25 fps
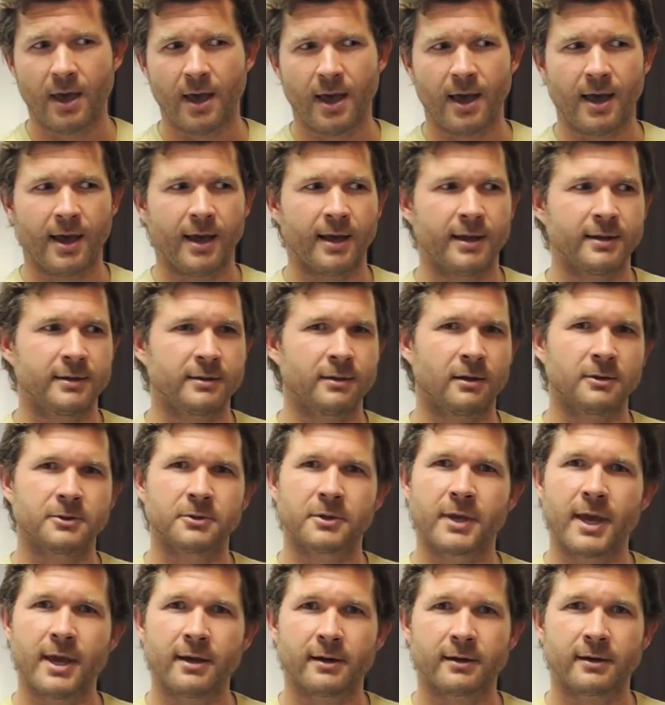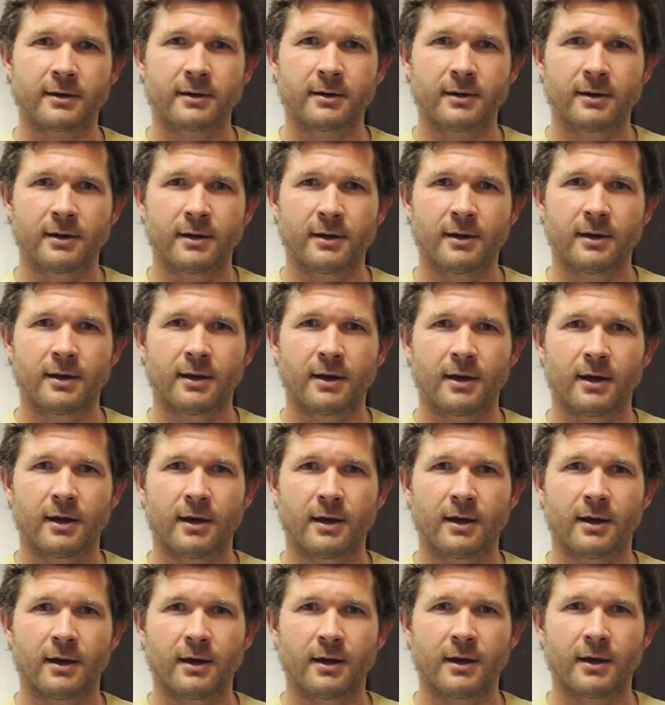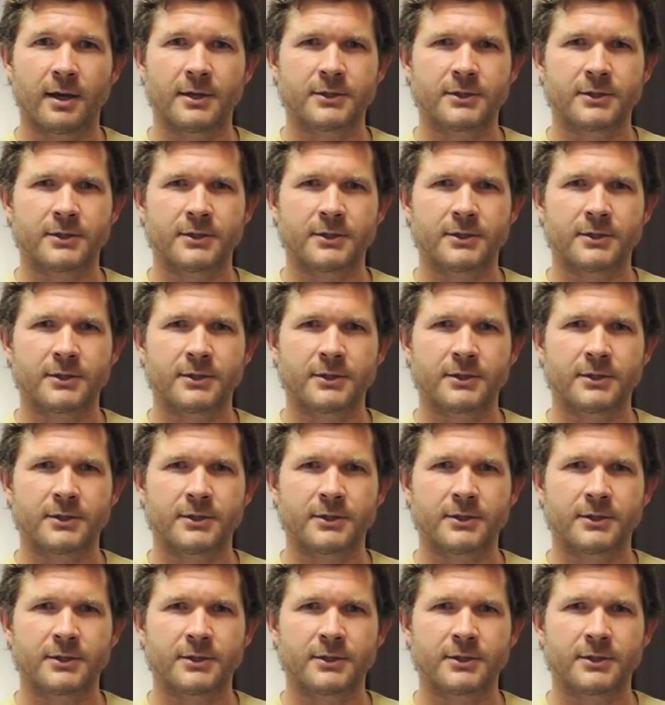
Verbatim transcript: And altogether, uh,